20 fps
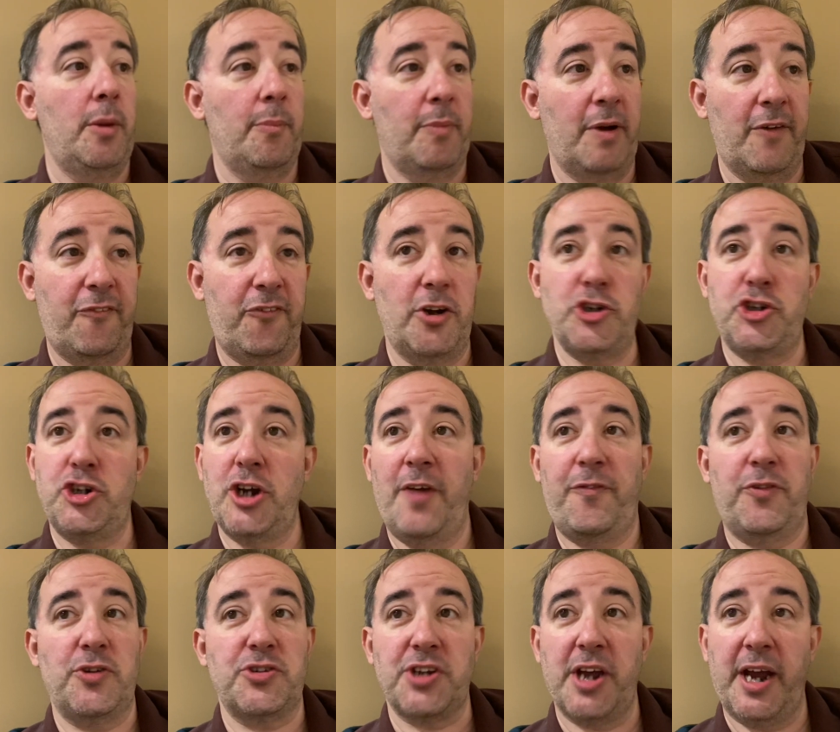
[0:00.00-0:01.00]
My friend
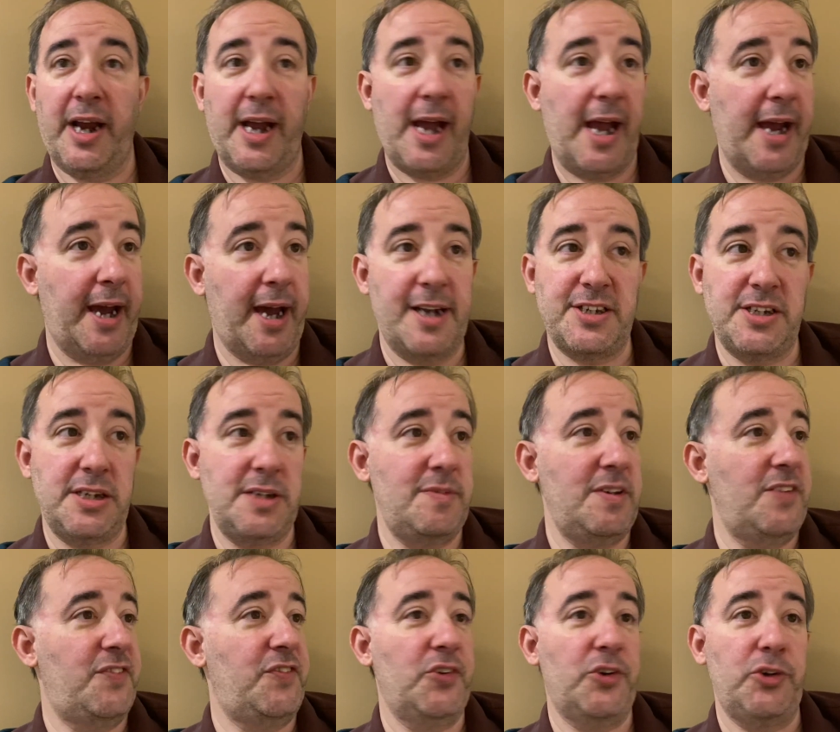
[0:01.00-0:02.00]
Jeff was like, I got a
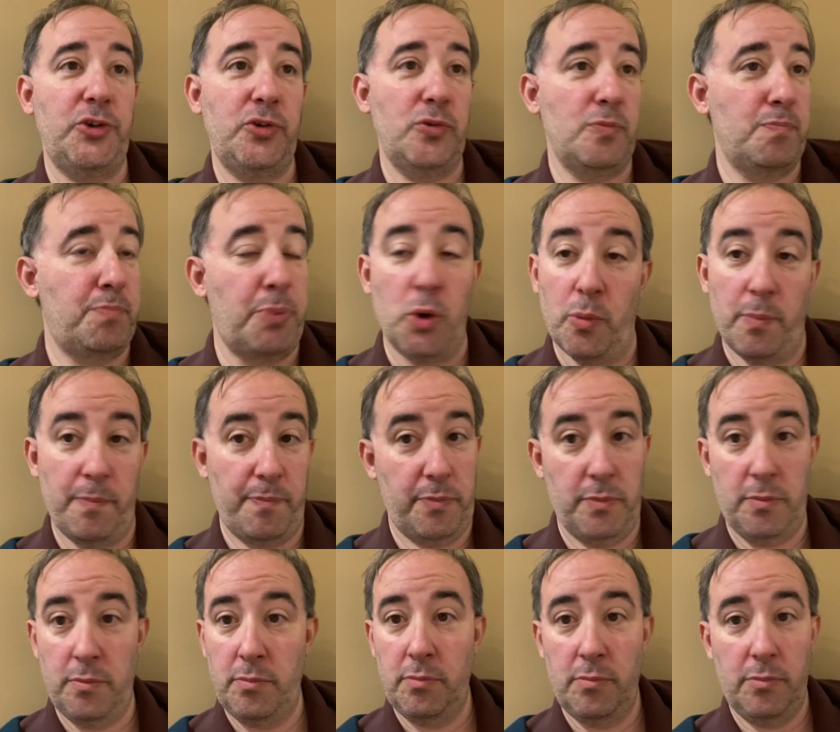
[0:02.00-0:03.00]
TV for you. Boom.
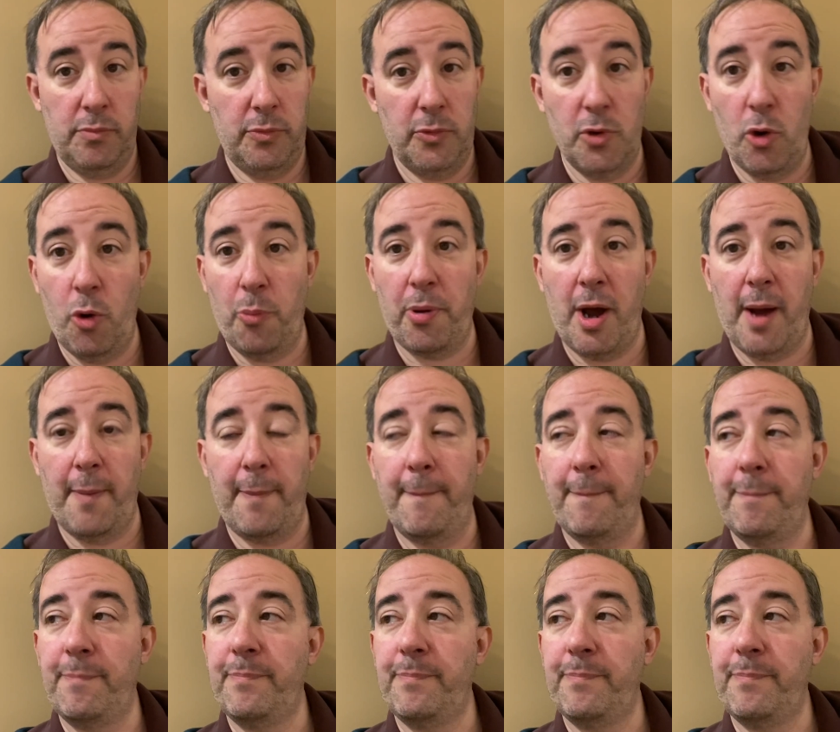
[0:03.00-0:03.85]
No problem.